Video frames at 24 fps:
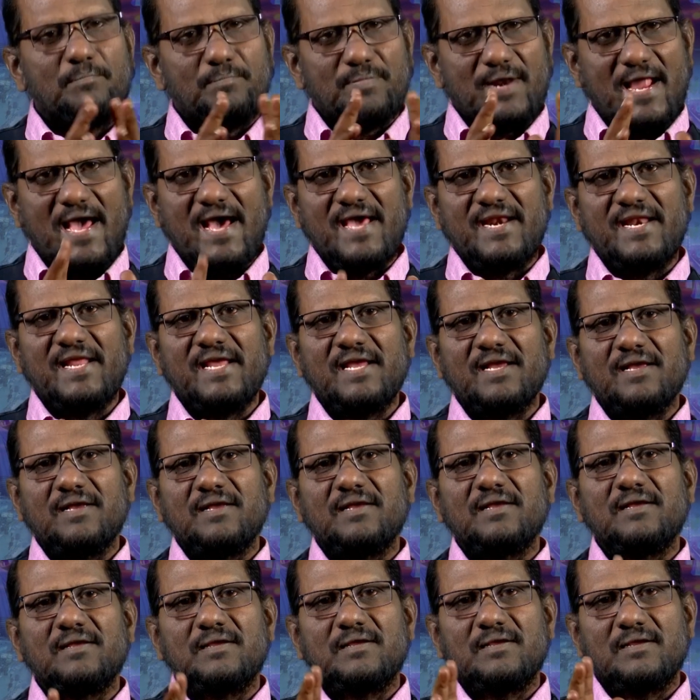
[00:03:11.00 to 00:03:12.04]
planning,
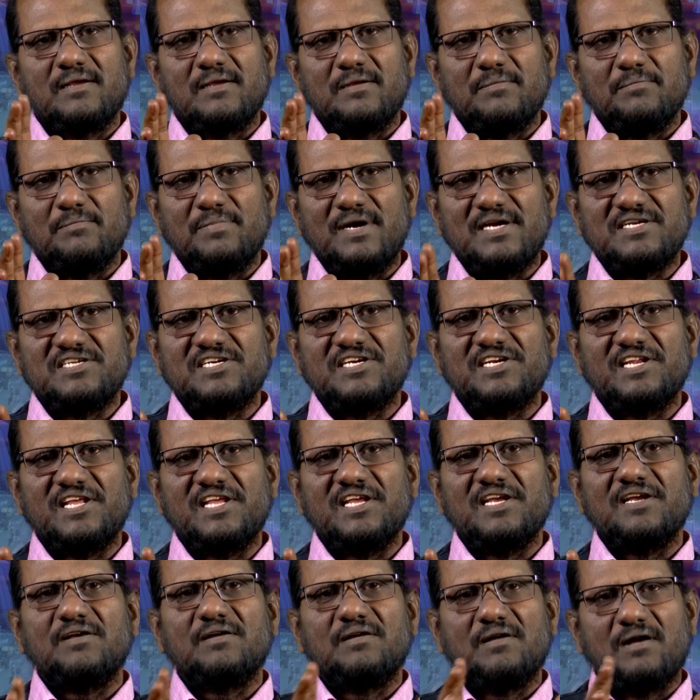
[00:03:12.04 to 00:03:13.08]

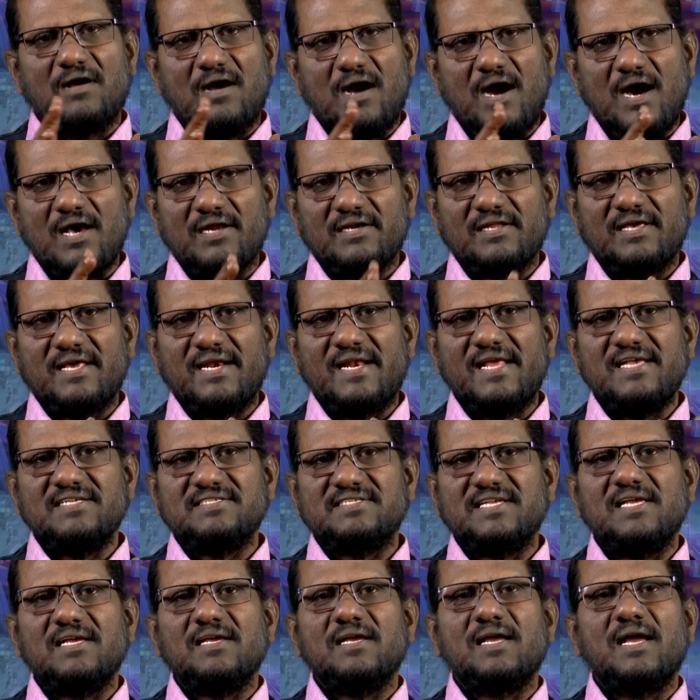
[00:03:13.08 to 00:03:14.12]
budgeting,
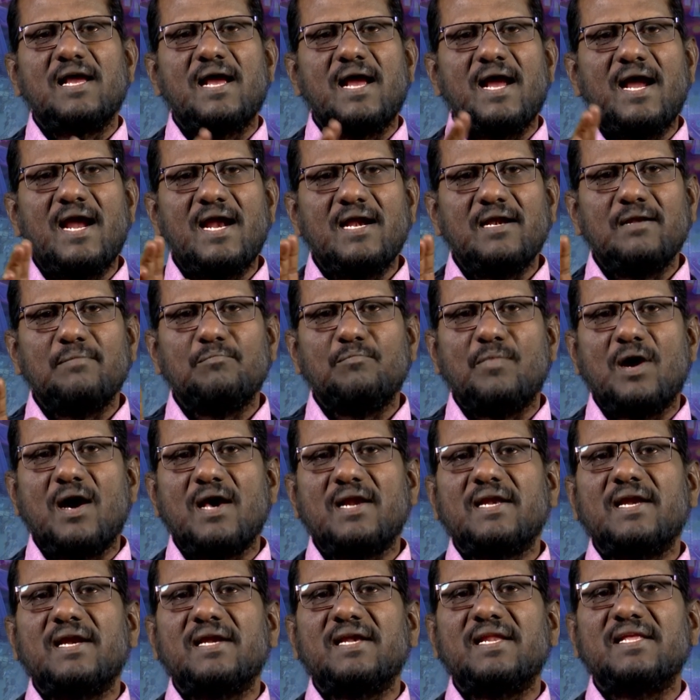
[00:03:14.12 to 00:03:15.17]
organizing and
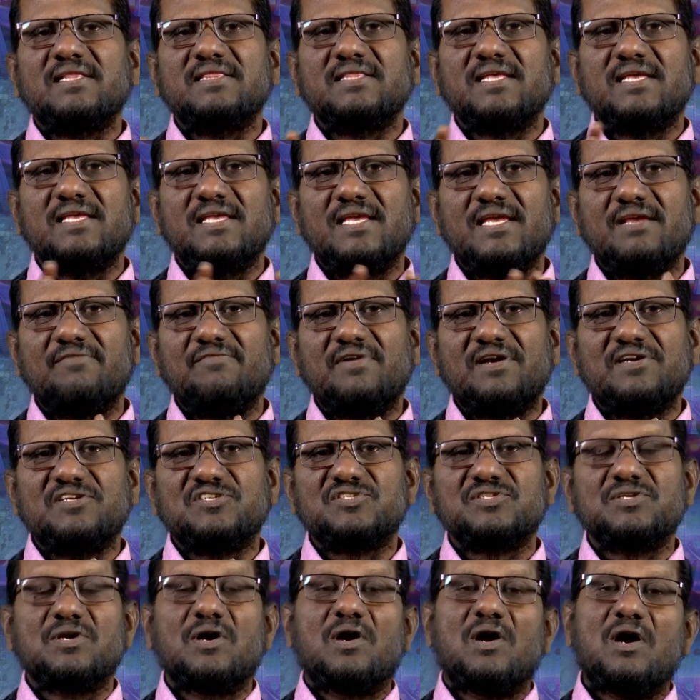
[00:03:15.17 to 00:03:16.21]
marketing the
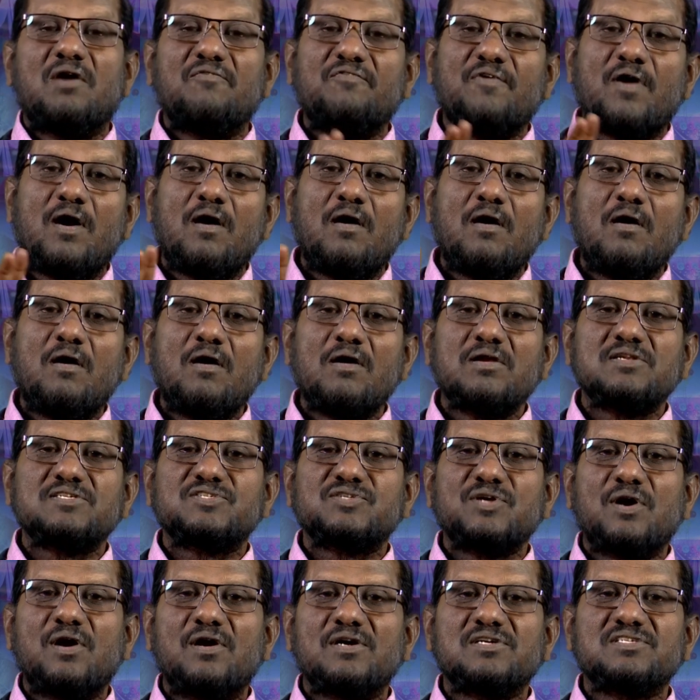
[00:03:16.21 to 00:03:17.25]
events of all
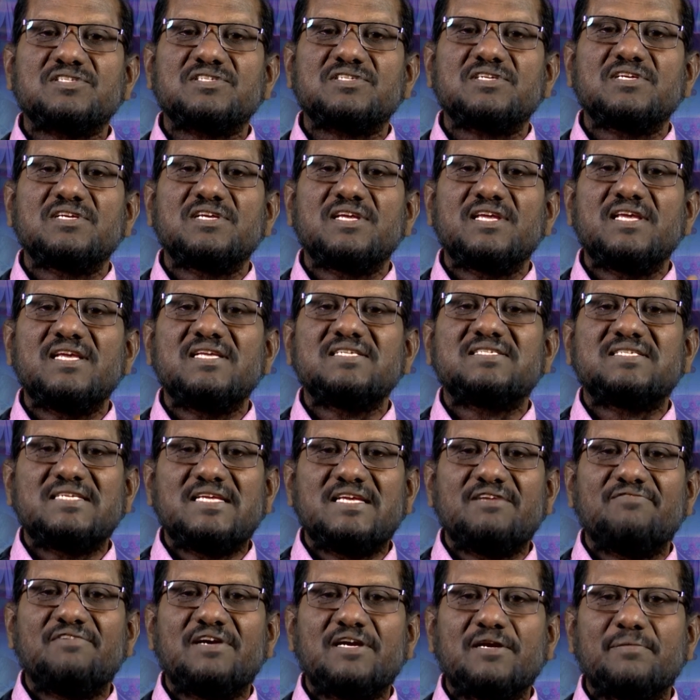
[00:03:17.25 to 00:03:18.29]
sorts is
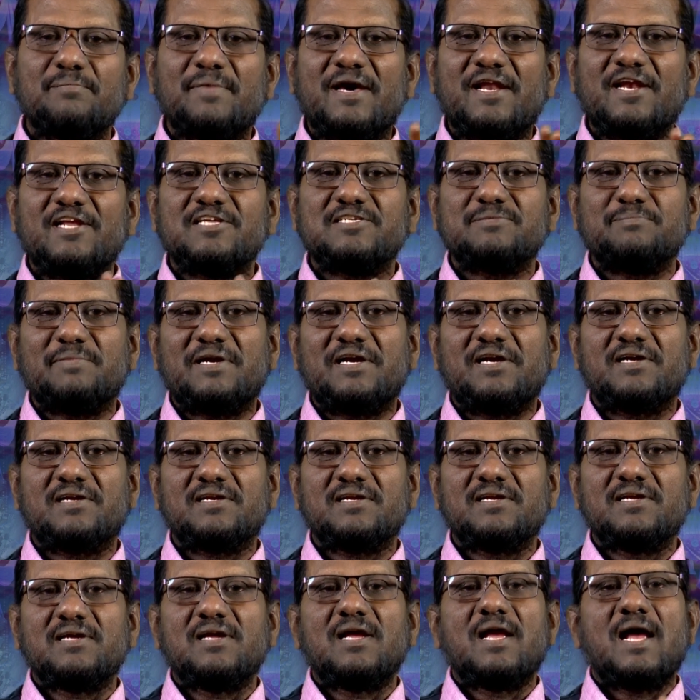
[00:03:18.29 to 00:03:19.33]
event management
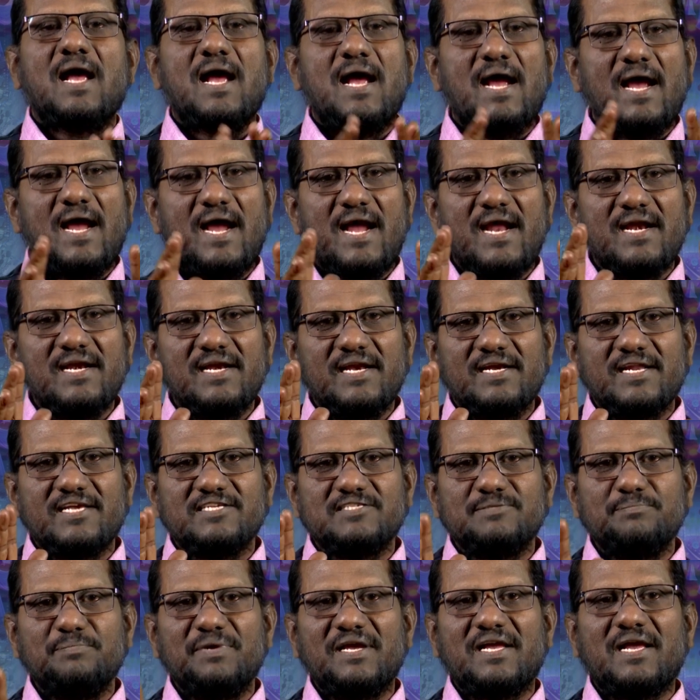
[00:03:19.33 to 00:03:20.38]
and it
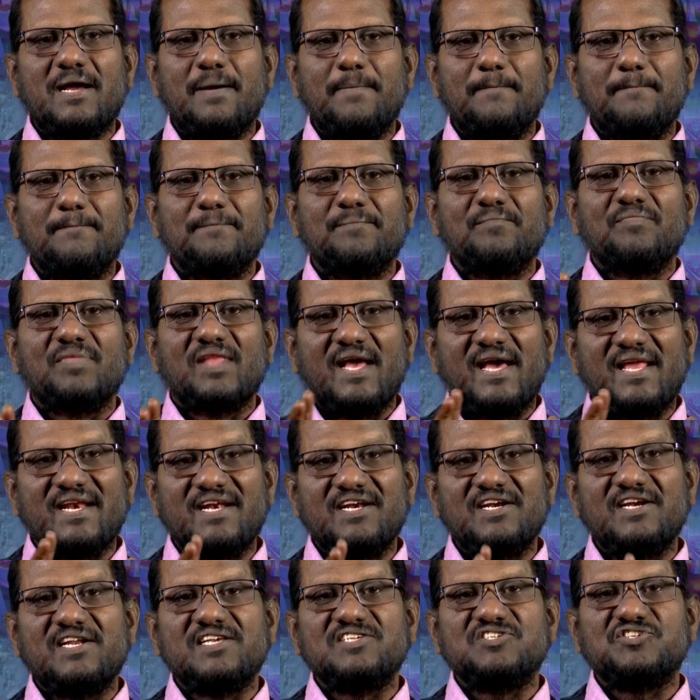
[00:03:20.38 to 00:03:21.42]
has become an
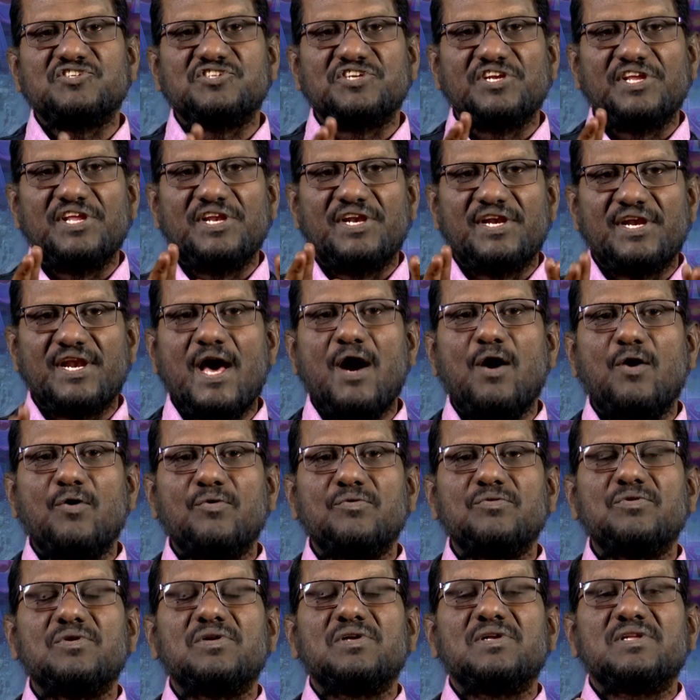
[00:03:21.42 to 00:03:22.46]
industry
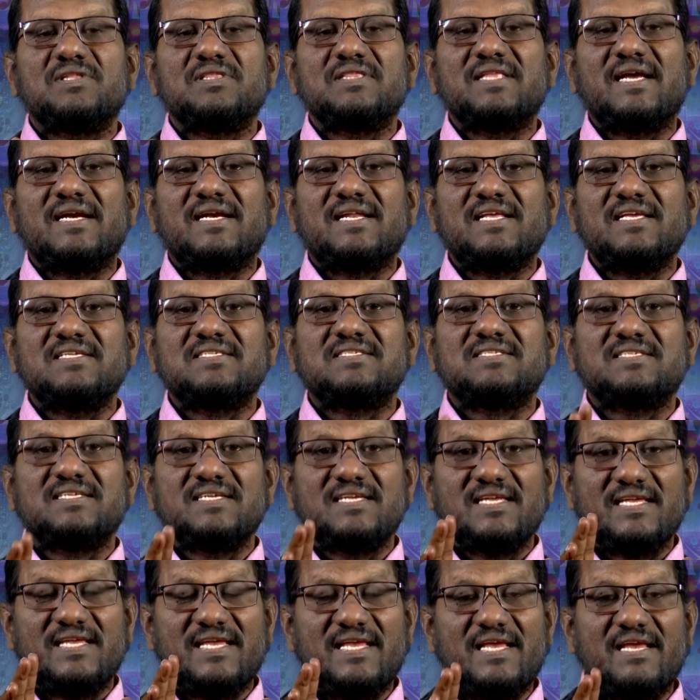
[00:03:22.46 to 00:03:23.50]
now that is
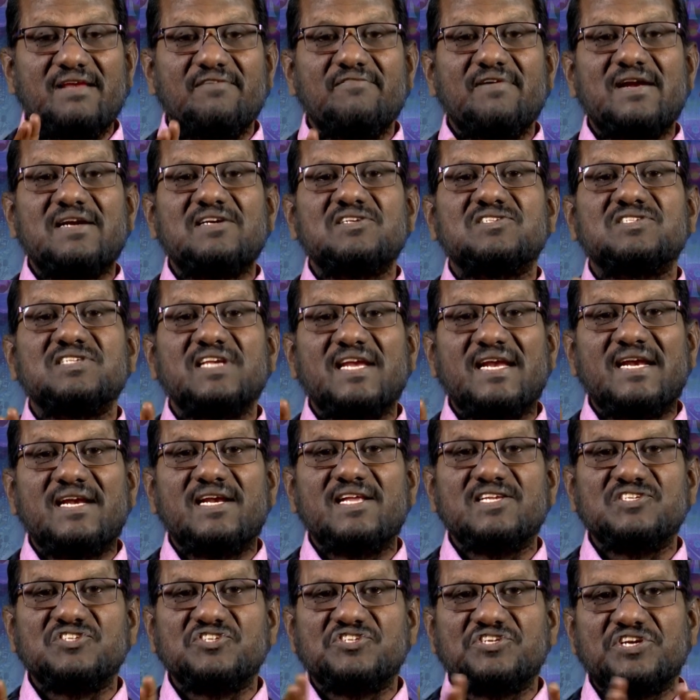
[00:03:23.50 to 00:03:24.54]
events
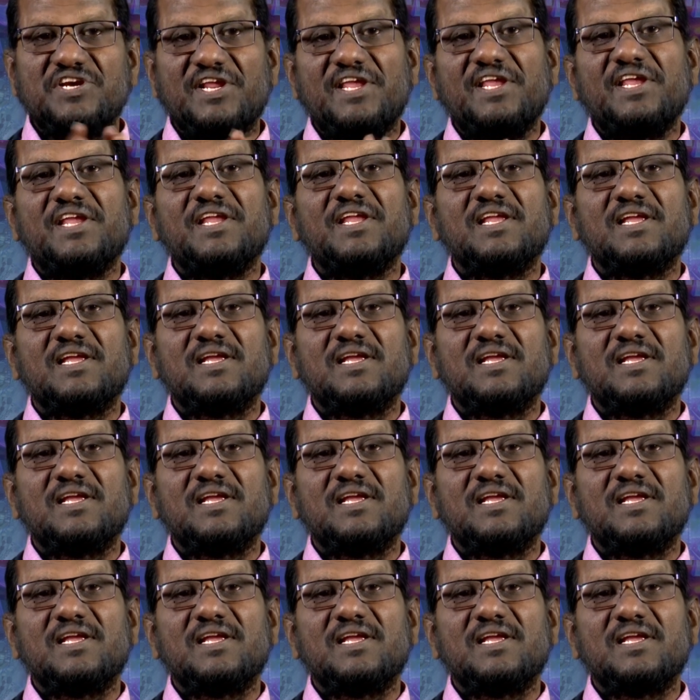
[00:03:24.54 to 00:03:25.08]
industry.